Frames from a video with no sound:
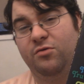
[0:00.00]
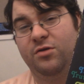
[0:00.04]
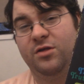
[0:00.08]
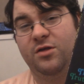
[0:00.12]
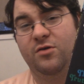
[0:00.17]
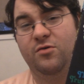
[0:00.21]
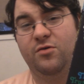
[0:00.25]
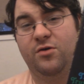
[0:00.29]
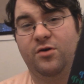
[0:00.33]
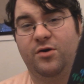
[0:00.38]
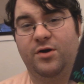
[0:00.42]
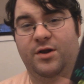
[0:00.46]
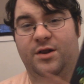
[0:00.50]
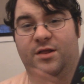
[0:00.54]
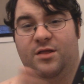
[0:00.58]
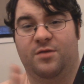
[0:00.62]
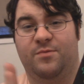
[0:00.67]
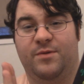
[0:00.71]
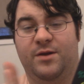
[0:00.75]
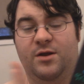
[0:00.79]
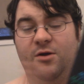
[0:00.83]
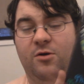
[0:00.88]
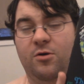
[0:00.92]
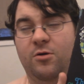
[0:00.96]
so good. It's
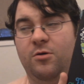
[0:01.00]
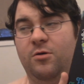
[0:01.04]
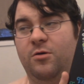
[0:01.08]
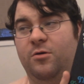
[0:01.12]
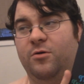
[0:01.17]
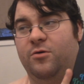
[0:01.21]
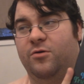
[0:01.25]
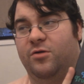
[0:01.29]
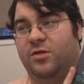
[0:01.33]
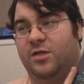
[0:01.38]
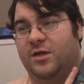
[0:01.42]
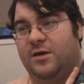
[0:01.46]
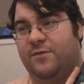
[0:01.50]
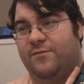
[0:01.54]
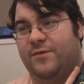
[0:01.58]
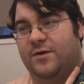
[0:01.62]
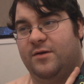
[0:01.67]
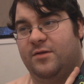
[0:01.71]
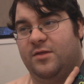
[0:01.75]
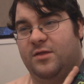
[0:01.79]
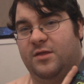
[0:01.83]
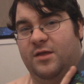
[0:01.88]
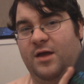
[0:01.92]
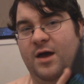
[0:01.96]
about a girl who's
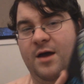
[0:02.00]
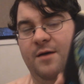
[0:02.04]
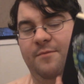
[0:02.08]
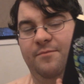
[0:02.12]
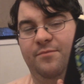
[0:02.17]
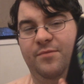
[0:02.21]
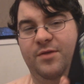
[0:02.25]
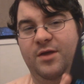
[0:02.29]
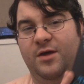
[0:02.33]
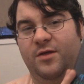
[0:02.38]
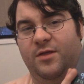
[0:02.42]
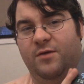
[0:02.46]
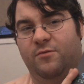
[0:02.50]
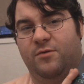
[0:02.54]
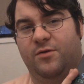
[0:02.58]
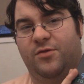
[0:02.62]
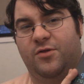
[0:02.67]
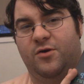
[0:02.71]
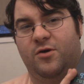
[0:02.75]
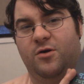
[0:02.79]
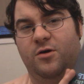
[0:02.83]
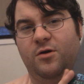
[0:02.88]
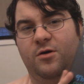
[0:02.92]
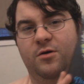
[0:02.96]
dealing with
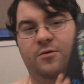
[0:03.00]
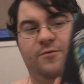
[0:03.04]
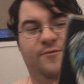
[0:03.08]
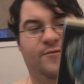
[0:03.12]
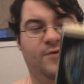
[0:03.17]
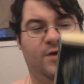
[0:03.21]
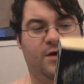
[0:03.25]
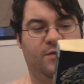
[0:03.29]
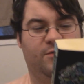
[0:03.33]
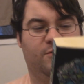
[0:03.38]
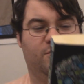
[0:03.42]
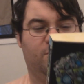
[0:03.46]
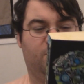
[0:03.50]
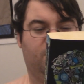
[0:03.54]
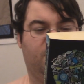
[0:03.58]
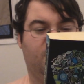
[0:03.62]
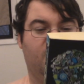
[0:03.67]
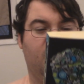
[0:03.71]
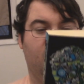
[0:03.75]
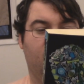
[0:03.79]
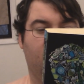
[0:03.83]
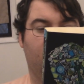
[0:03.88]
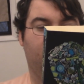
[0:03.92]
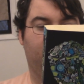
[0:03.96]
her father's
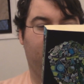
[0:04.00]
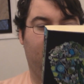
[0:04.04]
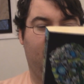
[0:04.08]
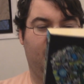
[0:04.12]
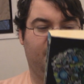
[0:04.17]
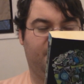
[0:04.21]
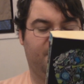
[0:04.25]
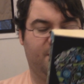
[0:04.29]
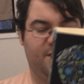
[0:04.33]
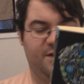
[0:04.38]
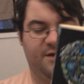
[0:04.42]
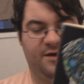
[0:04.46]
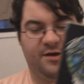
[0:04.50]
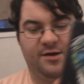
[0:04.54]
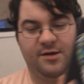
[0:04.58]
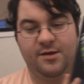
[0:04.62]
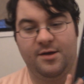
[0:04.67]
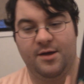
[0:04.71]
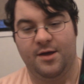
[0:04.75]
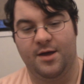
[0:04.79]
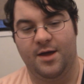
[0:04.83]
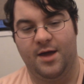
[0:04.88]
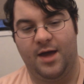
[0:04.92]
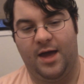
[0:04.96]
passing,
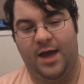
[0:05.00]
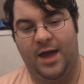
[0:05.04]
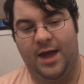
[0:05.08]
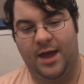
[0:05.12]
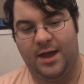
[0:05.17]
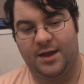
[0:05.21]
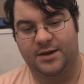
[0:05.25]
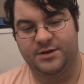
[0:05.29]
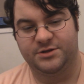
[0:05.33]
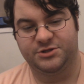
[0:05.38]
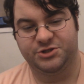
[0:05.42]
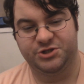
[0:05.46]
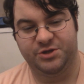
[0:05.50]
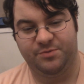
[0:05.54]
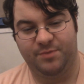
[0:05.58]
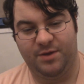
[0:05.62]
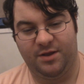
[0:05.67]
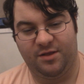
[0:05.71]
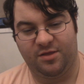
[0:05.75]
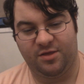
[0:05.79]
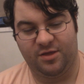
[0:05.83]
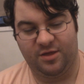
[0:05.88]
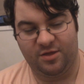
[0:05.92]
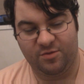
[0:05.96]
and she
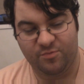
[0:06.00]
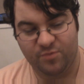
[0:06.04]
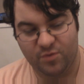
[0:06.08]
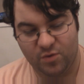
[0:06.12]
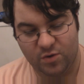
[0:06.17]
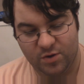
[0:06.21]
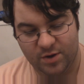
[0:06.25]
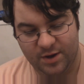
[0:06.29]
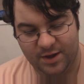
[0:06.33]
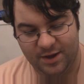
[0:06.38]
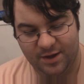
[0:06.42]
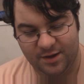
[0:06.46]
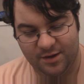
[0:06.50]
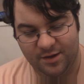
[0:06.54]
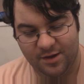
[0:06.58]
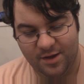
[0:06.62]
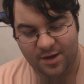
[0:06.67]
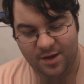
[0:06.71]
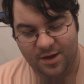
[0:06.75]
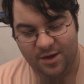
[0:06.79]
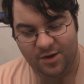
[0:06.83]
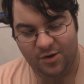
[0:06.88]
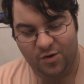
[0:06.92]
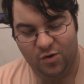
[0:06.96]
meets this boy
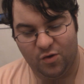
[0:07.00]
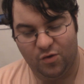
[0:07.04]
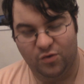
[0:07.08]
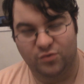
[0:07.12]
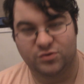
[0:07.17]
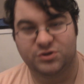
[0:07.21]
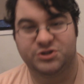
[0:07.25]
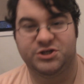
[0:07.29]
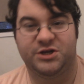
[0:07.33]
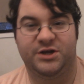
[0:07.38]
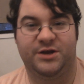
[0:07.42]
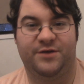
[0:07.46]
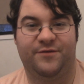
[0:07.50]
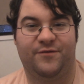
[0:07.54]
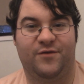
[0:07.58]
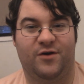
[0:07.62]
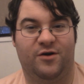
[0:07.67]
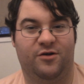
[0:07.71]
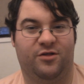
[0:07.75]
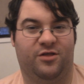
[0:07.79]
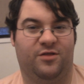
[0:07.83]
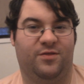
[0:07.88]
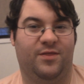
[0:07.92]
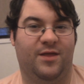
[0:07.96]
who she
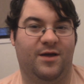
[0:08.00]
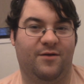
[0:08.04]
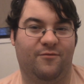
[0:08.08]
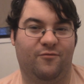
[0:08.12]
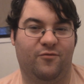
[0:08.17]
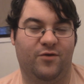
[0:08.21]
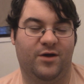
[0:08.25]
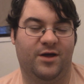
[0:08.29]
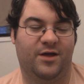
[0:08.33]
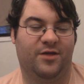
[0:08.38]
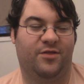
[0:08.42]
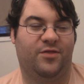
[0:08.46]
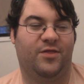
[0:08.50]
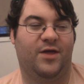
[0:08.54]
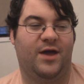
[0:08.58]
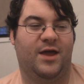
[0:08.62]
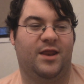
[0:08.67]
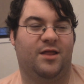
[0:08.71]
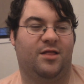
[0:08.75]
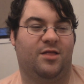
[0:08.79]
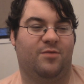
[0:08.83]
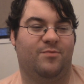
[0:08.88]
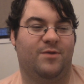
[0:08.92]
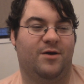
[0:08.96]
falls in love with,
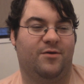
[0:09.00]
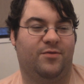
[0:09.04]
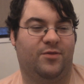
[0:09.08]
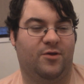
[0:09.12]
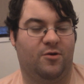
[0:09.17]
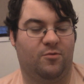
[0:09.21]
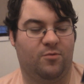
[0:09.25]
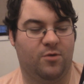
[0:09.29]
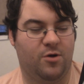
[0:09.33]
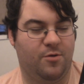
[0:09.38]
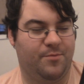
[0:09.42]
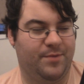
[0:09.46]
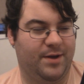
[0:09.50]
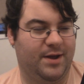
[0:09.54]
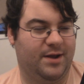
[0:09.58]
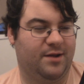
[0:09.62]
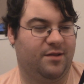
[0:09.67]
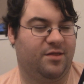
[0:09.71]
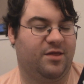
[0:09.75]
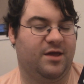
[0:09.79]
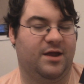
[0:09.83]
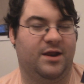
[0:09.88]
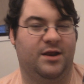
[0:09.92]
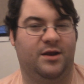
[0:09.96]
and it's about their
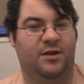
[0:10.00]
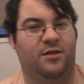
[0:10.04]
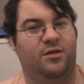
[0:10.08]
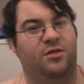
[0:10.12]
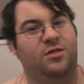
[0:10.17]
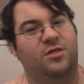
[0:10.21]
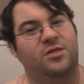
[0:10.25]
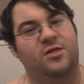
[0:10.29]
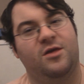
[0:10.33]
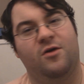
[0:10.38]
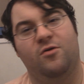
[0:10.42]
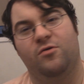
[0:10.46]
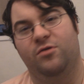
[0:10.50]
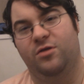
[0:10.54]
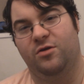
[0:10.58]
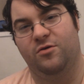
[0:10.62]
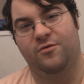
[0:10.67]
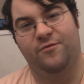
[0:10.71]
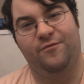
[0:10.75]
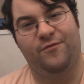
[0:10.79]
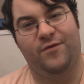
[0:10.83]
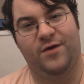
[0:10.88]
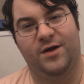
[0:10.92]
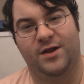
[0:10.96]
romance, and it is so,
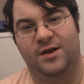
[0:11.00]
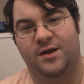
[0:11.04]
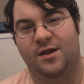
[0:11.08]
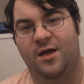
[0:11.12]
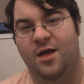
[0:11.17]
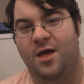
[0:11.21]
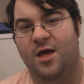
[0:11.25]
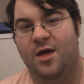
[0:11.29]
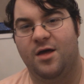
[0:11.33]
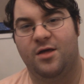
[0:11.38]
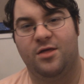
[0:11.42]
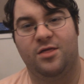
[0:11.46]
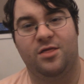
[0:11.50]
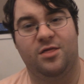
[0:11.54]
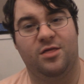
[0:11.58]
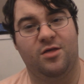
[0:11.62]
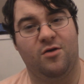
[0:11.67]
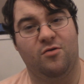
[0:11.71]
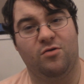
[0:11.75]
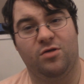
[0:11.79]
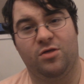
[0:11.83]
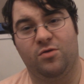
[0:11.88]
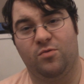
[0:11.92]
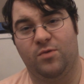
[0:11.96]
so fun,
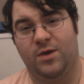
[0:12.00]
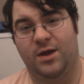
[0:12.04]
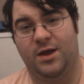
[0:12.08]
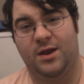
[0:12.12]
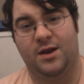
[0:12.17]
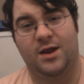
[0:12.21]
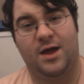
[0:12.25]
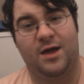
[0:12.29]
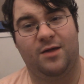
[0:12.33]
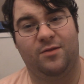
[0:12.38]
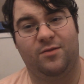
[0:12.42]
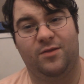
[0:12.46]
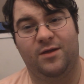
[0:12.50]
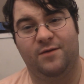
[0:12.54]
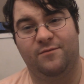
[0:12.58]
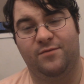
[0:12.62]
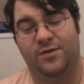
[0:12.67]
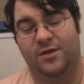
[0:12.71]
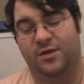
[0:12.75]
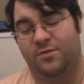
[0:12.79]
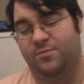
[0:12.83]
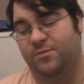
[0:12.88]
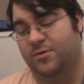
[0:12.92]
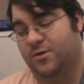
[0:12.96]
so sweet. I love
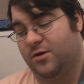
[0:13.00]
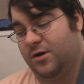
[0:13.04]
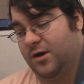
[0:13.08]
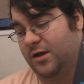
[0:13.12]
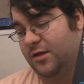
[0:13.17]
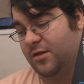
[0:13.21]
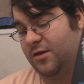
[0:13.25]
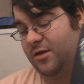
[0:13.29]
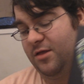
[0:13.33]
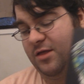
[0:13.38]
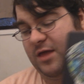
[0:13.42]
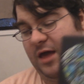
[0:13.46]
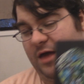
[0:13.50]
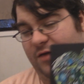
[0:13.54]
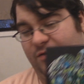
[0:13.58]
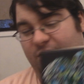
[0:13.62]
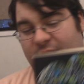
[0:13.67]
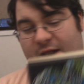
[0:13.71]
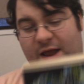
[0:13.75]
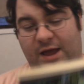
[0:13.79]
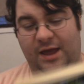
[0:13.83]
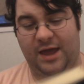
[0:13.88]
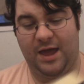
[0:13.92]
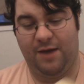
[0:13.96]
this book to death,
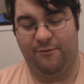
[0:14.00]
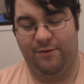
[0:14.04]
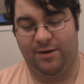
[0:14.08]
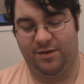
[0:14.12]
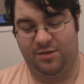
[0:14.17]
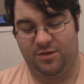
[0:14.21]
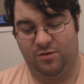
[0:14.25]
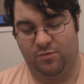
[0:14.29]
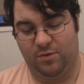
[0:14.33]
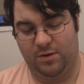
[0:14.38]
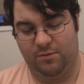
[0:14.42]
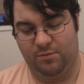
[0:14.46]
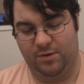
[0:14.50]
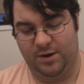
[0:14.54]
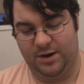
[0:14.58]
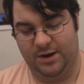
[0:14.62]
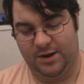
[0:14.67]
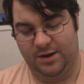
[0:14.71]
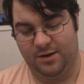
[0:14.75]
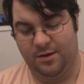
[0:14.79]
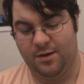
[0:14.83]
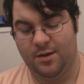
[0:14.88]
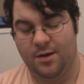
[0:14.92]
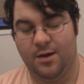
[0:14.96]
and I can't wait to reread
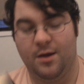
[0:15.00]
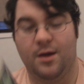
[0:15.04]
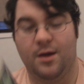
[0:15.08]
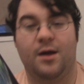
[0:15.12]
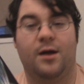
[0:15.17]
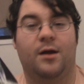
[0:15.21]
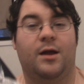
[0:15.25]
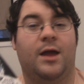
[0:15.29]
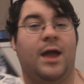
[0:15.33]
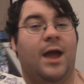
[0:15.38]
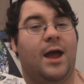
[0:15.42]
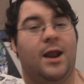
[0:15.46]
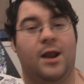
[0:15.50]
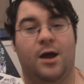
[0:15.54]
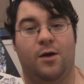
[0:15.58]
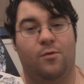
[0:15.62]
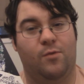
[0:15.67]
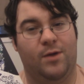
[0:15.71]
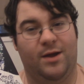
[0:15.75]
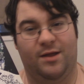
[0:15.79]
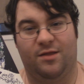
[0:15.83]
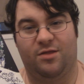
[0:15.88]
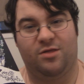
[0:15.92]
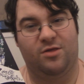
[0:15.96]
it. Cannot
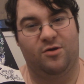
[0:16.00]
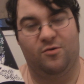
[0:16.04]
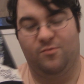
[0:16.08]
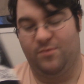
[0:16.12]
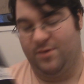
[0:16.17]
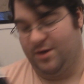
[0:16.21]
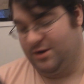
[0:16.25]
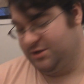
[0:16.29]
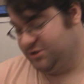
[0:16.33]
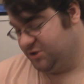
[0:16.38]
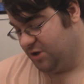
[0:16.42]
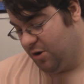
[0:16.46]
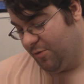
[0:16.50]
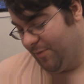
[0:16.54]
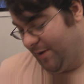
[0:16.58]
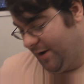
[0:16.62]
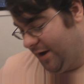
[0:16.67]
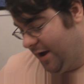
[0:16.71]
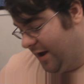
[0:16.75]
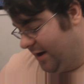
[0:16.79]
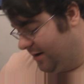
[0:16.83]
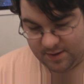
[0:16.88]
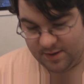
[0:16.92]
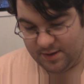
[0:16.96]
wait so much. Oh my
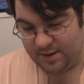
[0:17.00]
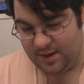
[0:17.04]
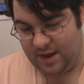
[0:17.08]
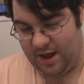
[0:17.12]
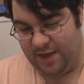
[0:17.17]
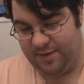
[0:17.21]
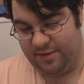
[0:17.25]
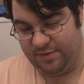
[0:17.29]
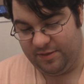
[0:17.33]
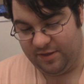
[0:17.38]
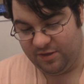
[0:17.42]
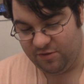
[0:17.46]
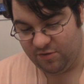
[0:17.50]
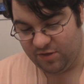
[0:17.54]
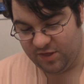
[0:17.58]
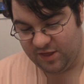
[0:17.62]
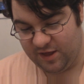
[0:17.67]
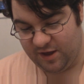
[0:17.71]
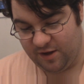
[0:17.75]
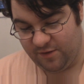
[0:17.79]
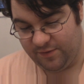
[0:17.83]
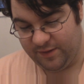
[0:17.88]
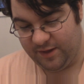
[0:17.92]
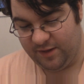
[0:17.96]
god. And this was
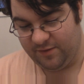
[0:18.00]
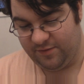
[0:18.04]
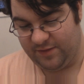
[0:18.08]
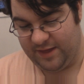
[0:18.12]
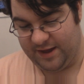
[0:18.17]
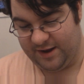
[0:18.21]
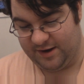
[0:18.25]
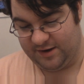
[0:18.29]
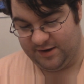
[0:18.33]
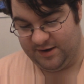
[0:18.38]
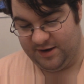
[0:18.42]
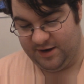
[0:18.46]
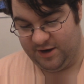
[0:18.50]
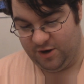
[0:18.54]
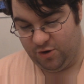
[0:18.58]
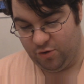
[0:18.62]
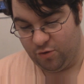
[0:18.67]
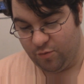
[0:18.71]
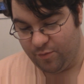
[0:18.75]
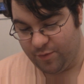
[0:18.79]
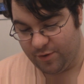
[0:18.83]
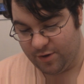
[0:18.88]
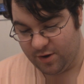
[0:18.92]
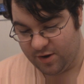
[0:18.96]
the only, like,
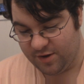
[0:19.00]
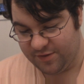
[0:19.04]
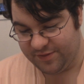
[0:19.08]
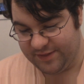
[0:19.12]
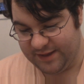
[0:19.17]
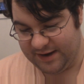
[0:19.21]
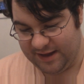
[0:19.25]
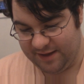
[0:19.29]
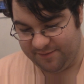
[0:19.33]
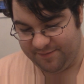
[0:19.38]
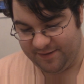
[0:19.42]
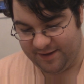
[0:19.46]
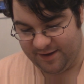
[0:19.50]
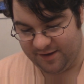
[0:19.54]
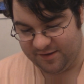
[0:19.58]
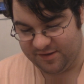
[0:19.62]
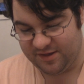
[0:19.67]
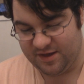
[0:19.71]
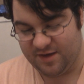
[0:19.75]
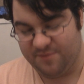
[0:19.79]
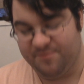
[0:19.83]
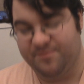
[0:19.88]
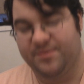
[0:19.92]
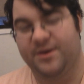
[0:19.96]
new book that I picked
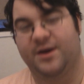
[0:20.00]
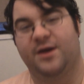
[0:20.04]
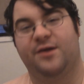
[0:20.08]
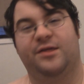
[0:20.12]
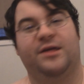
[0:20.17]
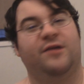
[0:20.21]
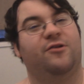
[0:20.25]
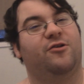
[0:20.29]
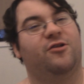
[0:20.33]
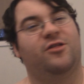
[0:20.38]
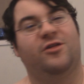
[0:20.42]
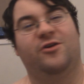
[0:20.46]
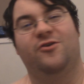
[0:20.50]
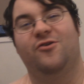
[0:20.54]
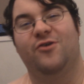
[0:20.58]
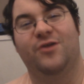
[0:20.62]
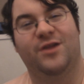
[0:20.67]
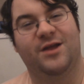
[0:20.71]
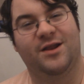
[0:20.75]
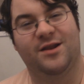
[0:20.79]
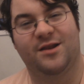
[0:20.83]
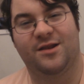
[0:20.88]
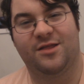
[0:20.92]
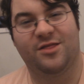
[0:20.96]
up because I just
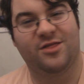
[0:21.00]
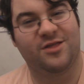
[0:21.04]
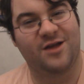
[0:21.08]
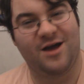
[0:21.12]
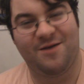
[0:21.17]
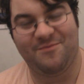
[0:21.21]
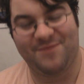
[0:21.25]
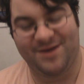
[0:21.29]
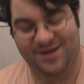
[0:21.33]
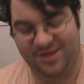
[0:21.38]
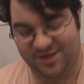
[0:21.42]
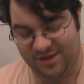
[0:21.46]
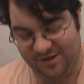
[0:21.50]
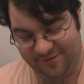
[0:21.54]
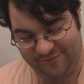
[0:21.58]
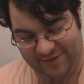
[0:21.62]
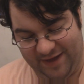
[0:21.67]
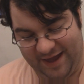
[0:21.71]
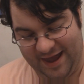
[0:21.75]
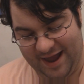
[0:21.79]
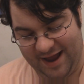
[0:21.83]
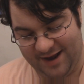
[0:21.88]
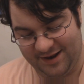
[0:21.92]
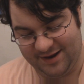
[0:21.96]
couldn't stop myself.
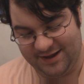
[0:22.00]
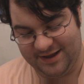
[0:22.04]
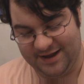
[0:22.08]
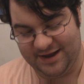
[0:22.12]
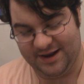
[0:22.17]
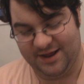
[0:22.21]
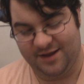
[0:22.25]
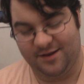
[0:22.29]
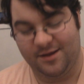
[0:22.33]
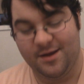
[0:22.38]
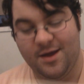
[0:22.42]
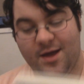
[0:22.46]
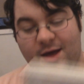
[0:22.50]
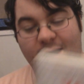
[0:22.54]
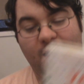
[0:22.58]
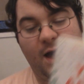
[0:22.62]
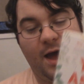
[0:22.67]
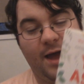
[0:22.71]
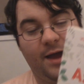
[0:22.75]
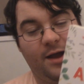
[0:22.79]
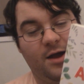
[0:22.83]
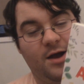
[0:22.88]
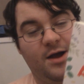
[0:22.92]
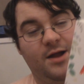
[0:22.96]
I had to get it.
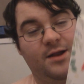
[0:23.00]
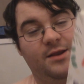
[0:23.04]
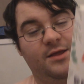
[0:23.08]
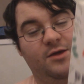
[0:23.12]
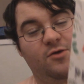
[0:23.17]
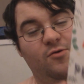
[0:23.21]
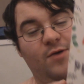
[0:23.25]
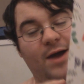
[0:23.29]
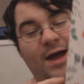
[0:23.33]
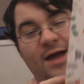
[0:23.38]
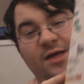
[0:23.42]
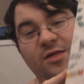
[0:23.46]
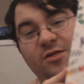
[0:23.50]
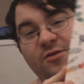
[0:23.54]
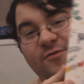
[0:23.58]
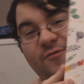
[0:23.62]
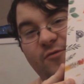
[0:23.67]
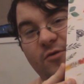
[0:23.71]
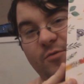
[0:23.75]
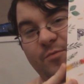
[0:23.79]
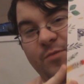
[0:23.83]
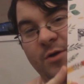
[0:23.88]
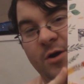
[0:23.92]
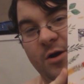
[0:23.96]
I got You Asked
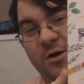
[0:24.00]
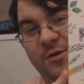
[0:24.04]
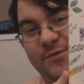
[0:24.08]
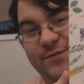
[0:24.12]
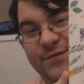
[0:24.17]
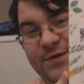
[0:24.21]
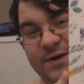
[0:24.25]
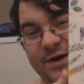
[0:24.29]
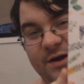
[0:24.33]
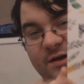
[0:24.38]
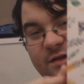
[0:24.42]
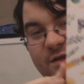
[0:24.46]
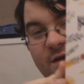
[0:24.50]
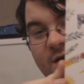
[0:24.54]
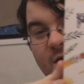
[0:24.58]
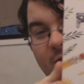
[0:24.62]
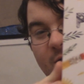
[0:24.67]
for Perfect